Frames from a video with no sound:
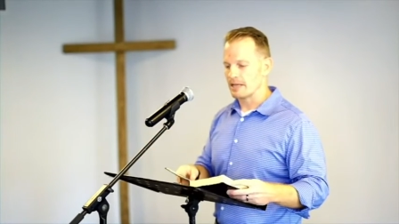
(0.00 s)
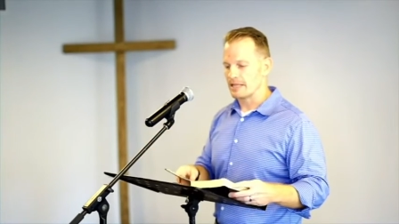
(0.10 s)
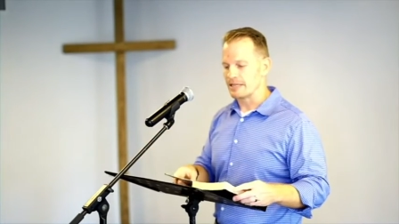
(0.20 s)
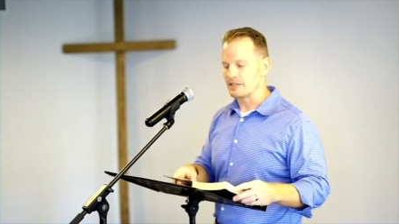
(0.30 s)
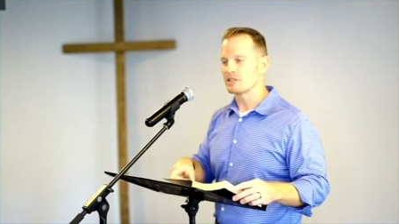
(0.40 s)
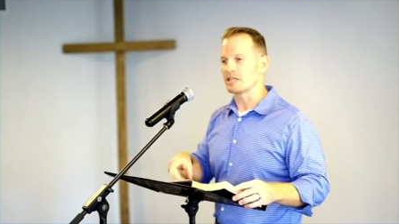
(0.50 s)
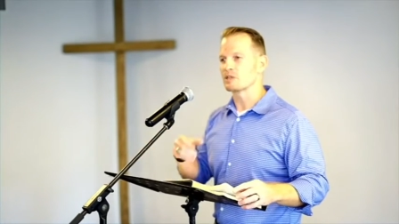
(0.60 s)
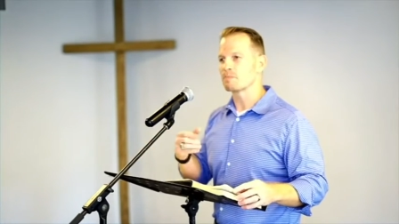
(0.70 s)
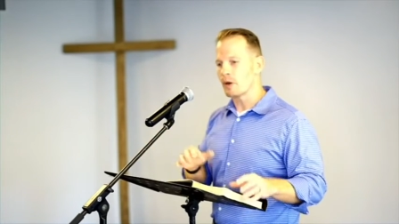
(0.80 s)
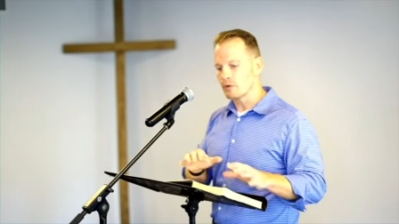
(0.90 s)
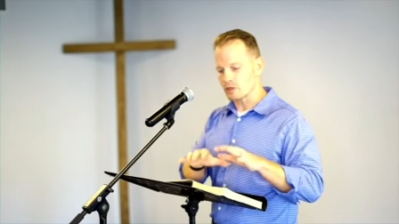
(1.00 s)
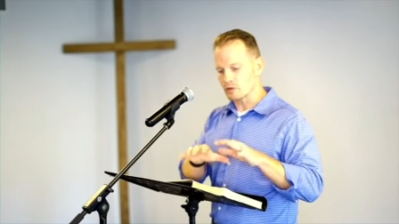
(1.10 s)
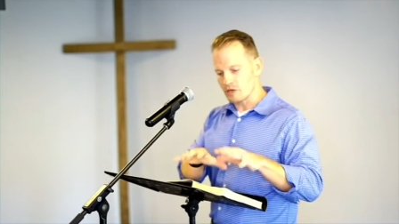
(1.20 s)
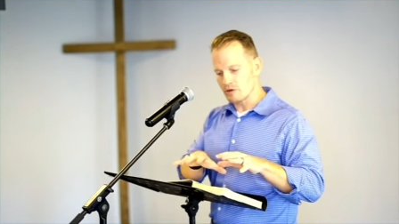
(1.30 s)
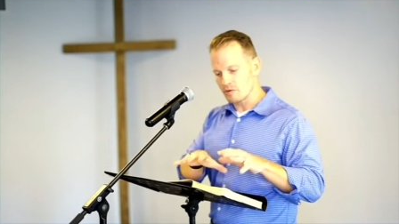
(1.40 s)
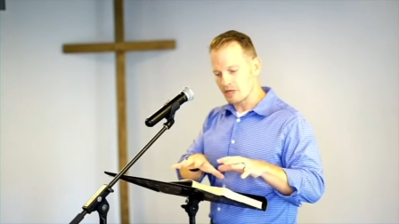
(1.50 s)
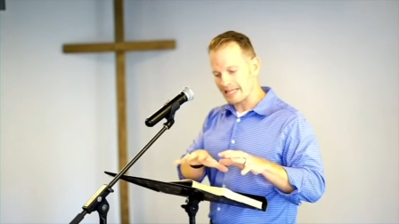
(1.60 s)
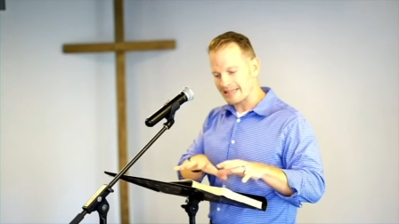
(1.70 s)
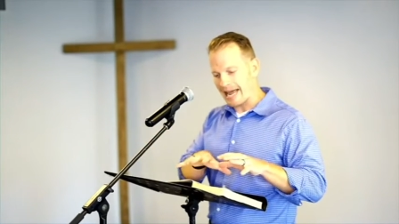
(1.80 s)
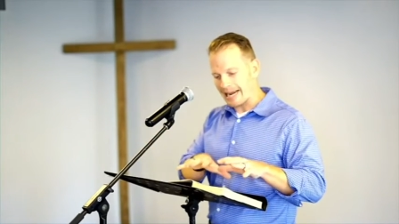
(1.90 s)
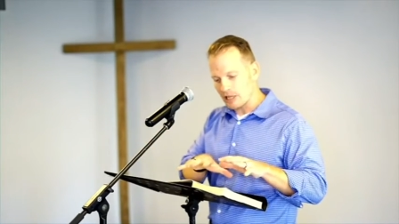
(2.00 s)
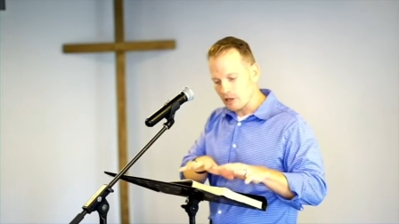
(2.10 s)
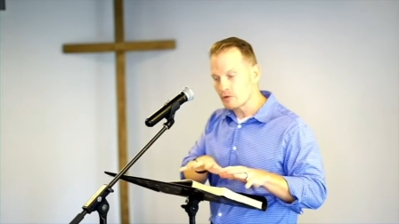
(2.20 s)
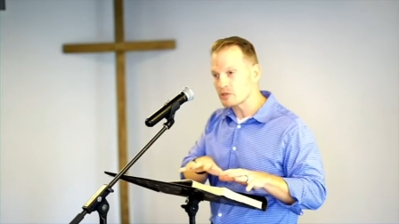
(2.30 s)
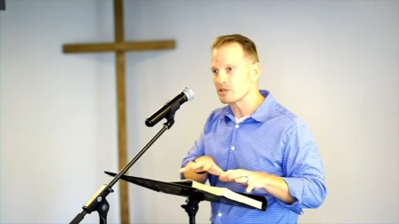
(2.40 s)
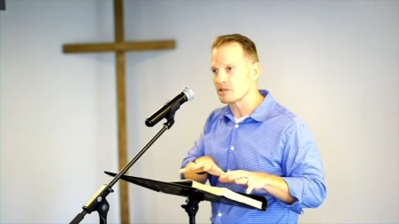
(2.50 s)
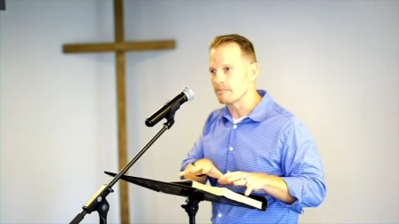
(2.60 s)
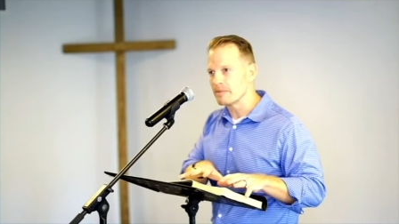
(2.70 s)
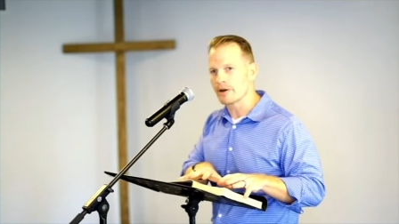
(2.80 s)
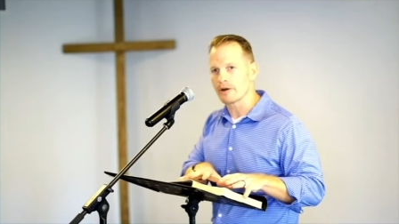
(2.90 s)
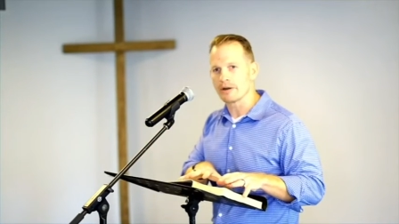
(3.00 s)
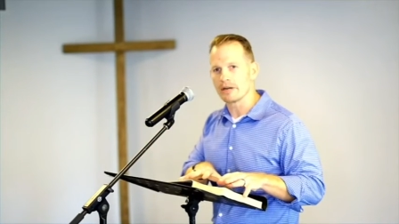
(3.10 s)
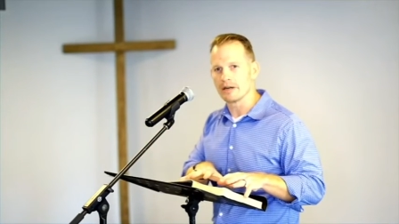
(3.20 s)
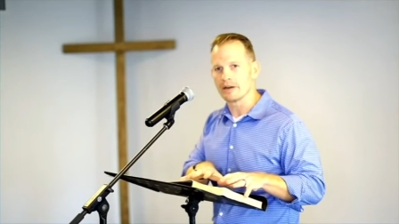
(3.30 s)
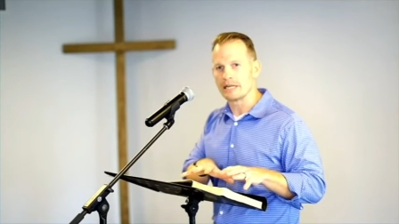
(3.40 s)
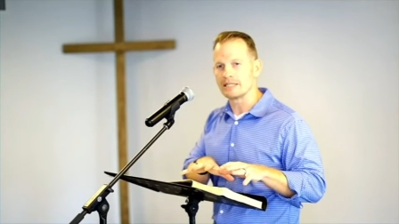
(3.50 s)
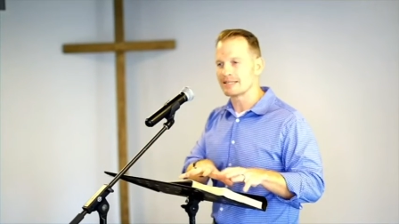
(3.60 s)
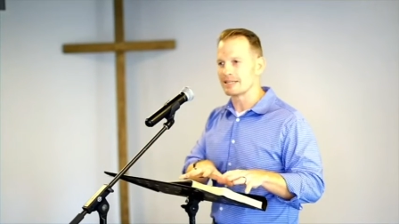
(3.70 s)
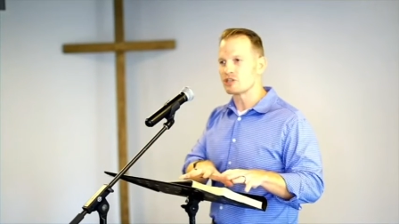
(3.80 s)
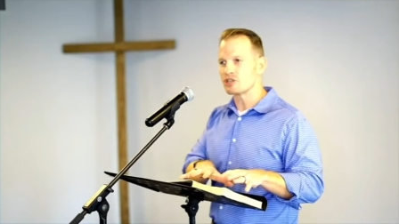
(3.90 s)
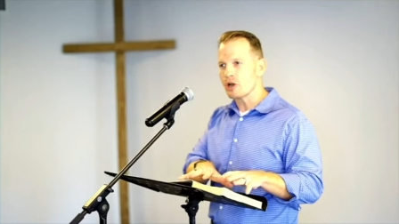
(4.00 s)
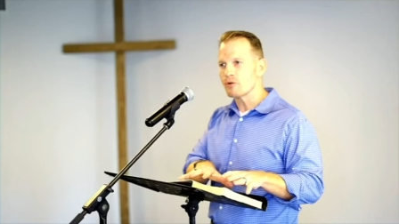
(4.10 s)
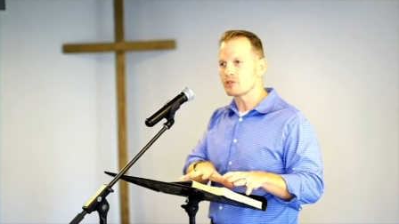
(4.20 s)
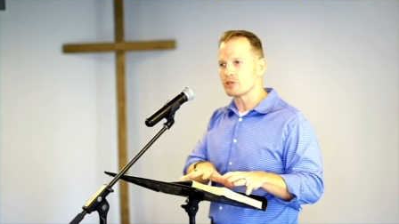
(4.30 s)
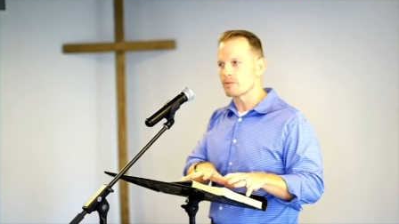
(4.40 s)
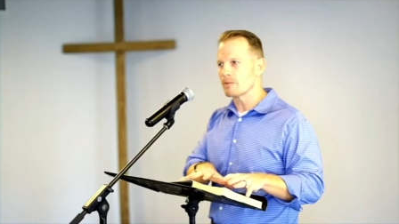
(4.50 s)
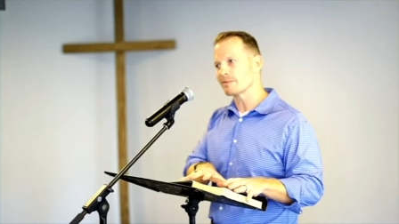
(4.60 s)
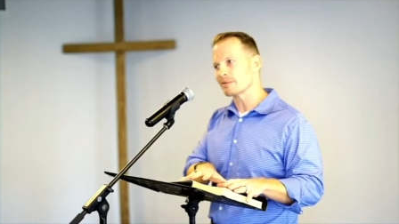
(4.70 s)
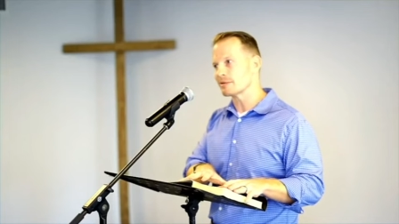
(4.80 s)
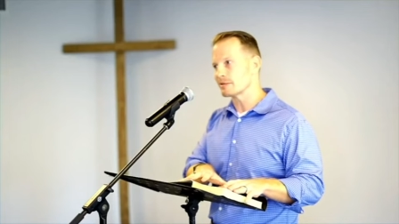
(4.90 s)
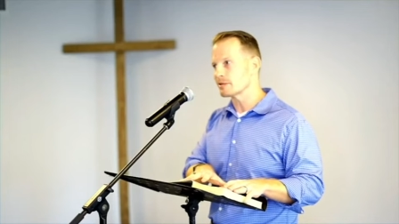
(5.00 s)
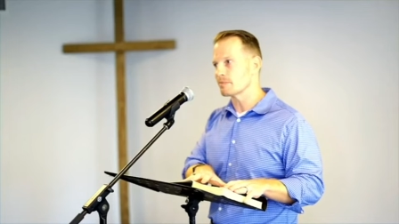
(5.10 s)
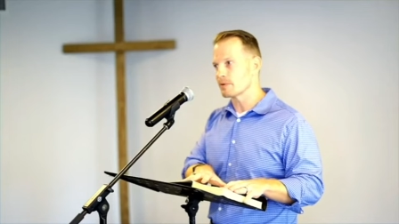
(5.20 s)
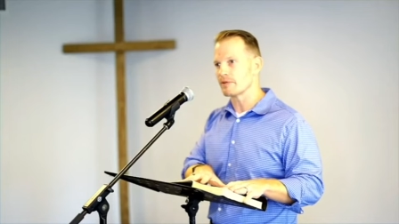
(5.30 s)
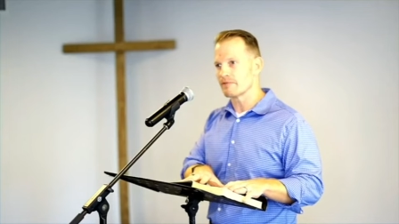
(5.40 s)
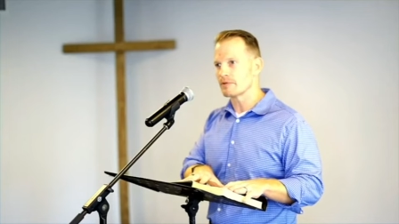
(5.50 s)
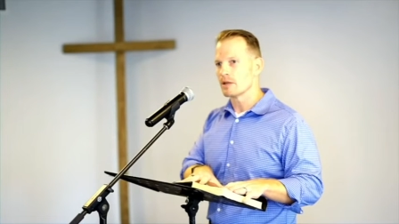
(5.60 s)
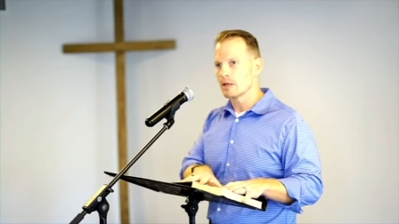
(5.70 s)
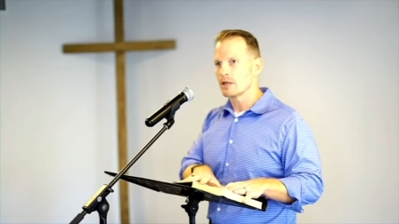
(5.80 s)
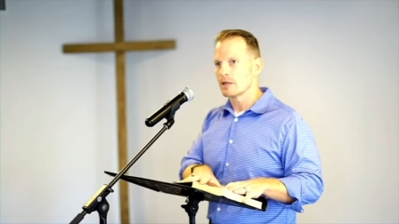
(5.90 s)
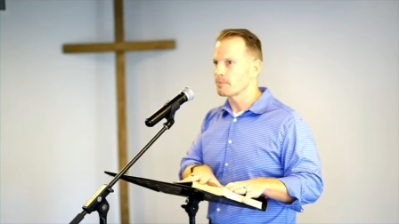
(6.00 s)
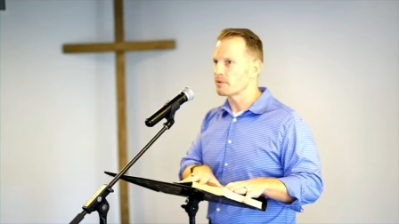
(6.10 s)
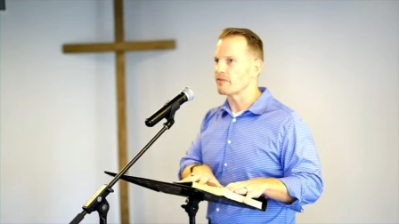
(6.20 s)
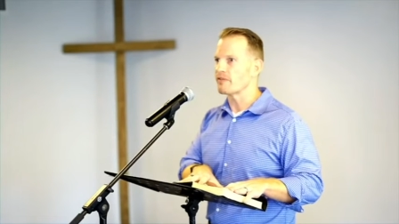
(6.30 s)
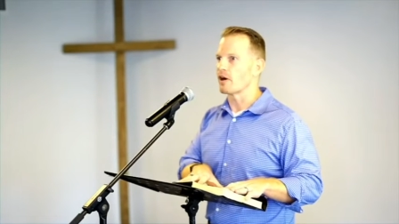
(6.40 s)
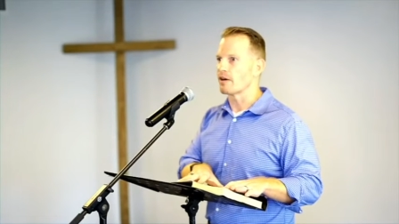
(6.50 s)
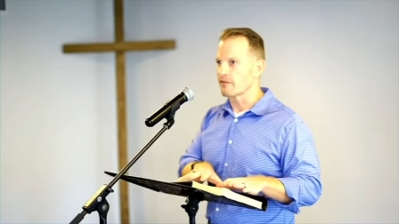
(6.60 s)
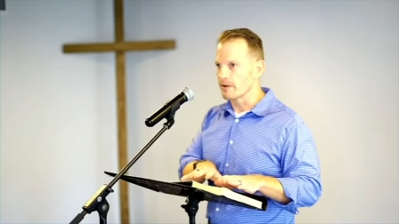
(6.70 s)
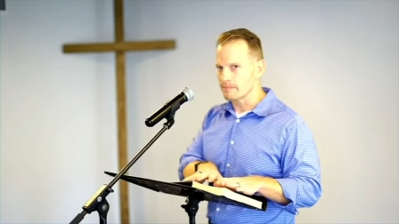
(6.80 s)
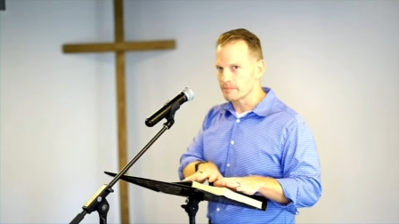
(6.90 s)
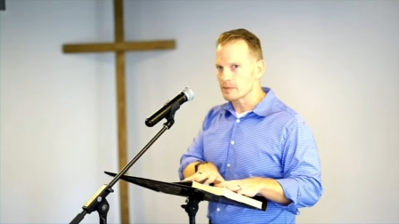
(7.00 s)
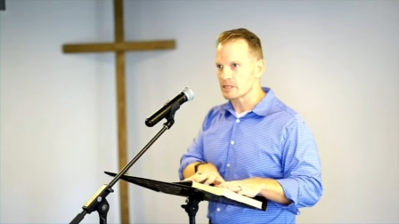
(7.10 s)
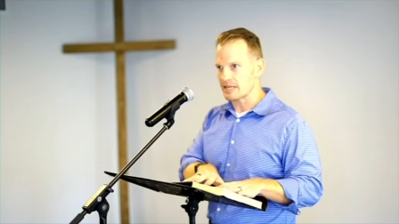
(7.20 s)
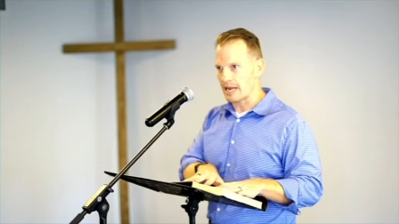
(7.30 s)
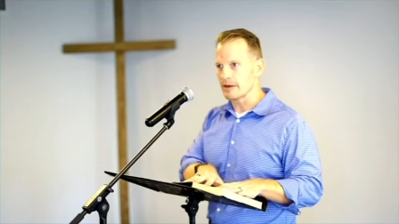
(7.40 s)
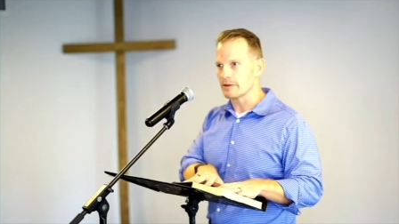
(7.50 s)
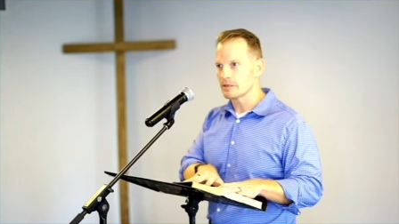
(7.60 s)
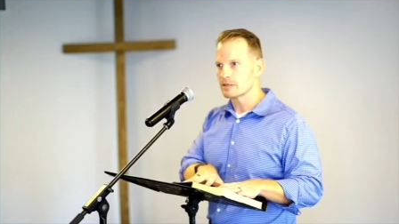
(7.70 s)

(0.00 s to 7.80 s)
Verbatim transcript: it just exposes when you get that close to the mirror here it's it shows you wait no dude, you're pretty you're pretty far from the standard